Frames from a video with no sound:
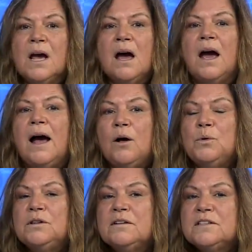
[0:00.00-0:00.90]
How
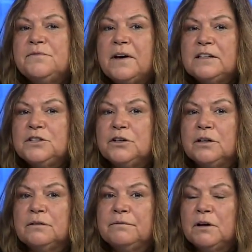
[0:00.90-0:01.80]
will this affect
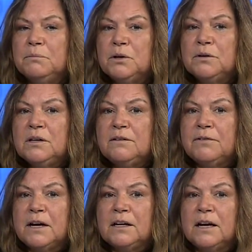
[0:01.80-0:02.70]
your community
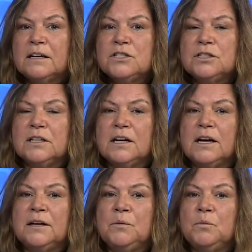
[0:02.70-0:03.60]
financially,
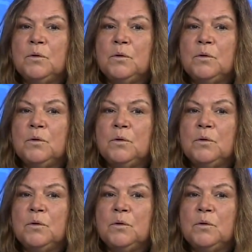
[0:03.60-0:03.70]
and